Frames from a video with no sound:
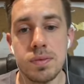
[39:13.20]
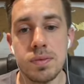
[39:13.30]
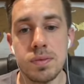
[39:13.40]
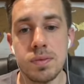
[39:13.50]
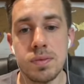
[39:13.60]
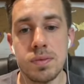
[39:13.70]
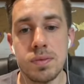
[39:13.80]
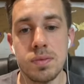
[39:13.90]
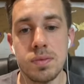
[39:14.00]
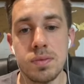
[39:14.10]

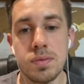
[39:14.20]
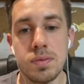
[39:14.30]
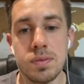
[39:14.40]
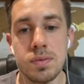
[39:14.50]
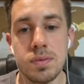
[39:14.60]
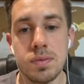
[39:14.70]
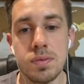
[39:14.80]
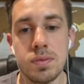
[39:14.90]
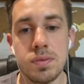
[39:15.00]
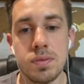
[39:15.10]

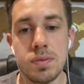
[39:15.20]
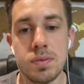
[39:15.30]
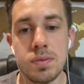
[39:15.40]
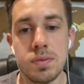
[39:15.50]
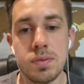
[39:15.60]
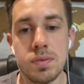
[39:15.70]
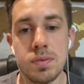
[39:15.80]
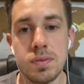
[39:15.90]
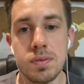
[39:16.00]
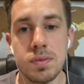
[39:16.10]

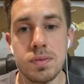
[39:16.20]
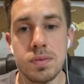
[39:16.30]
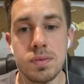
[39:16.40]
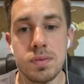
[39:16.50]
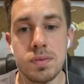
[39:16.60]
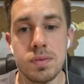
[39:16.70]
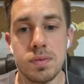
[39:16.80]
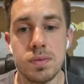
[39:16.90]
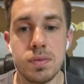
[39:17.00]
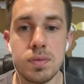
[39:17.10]

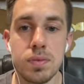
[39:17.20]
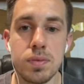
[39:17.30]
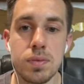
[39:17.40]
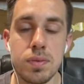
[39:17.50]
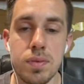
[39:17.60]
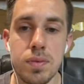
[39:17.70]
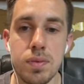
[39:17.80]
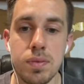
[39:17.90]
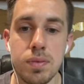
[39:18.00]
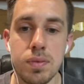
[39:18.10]

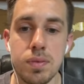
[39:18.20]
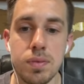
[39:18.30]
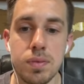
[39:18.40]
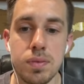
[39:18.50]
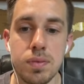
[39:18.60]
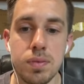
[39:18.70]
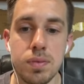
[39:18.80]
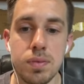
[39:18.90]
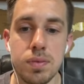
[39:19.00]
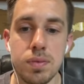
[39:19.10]

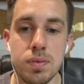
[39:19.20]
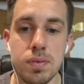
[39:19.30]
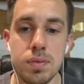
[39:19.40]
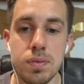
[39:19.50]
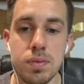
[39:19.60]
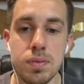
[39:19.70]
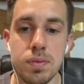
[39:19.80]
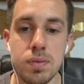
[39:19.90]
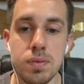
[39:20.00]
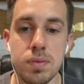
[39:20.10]

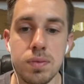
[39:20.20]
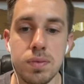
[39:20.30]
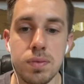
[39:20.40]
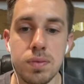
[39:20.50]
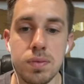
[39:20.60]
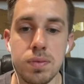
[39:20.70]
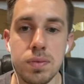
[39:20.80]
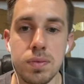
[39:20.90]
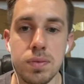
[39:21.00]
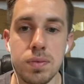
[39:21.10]
The person shown says nothing.